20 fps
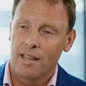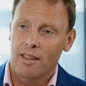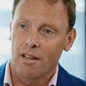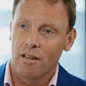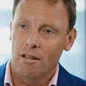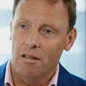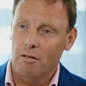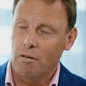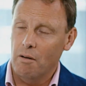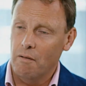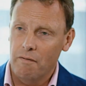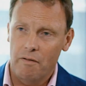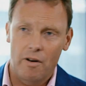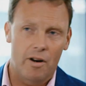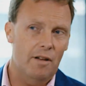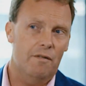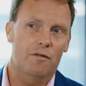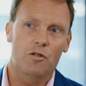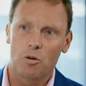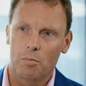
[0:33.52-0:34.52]
That there are
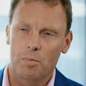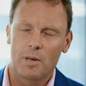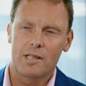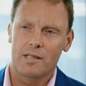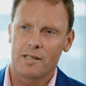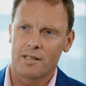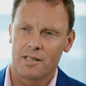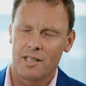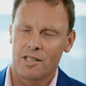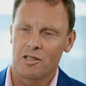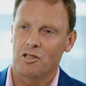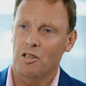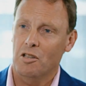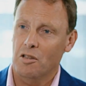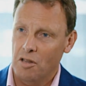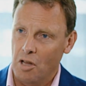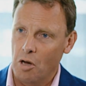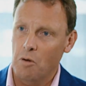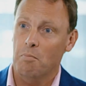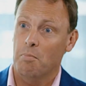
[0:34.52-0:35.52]
very few businesses
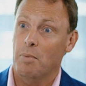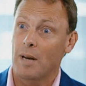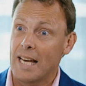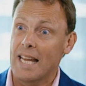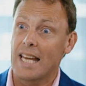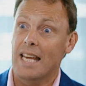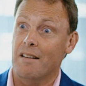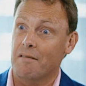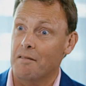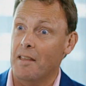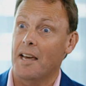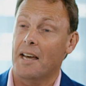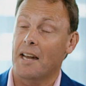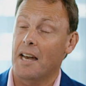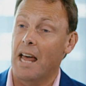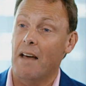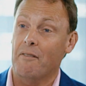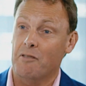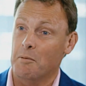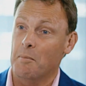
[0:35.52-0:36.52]
that don't believe they're going
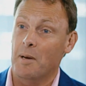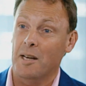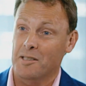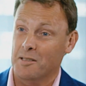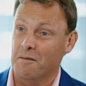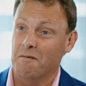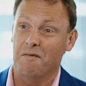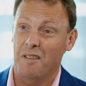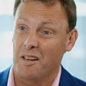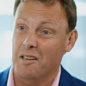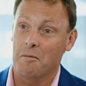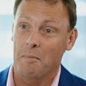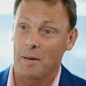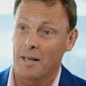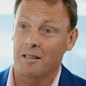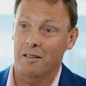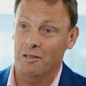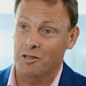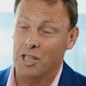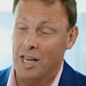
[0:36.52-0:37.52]
to have to make some
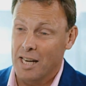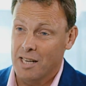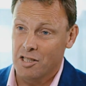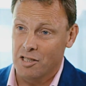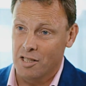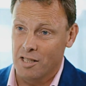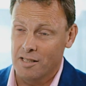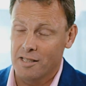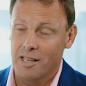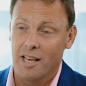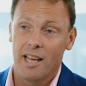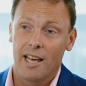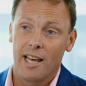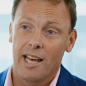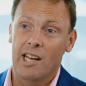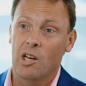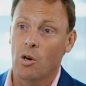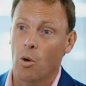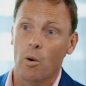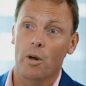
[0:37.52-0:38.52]
fundamental changes
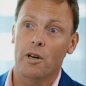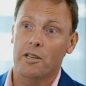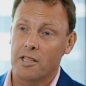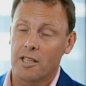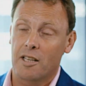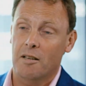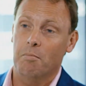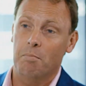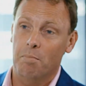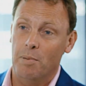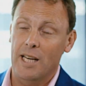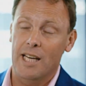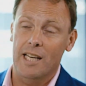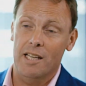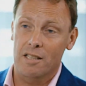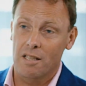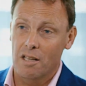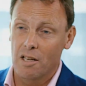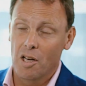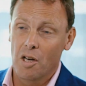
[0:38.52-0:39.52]
in order to
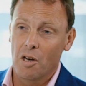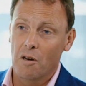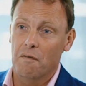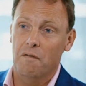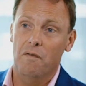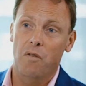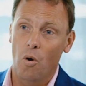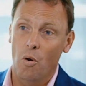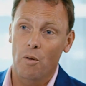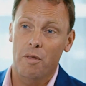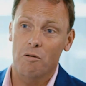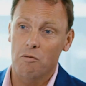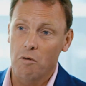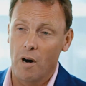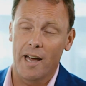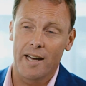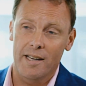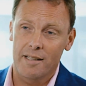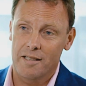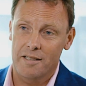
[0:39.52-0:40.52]
compete for the
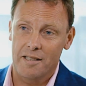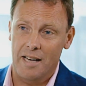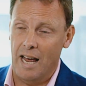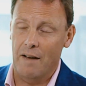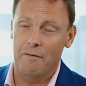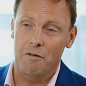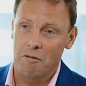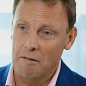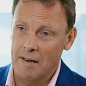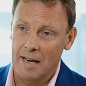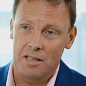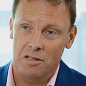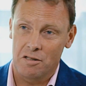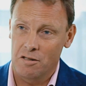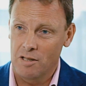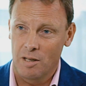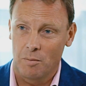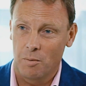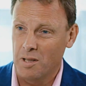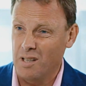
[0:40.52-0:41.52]
right to have a
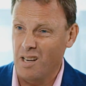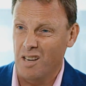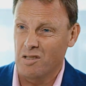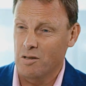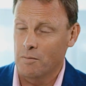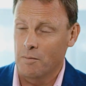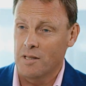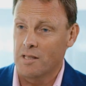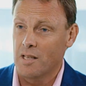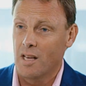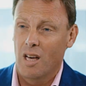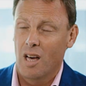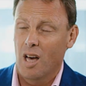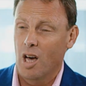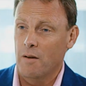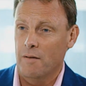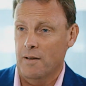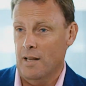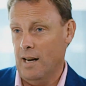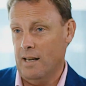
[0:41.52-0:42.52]
relationship with customers
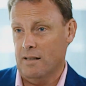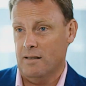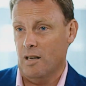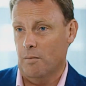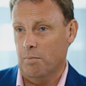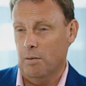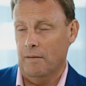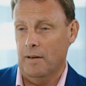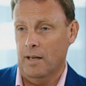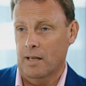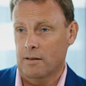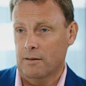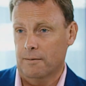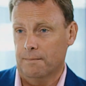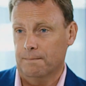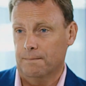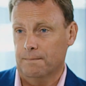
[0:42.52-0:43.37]
over the next couple of years.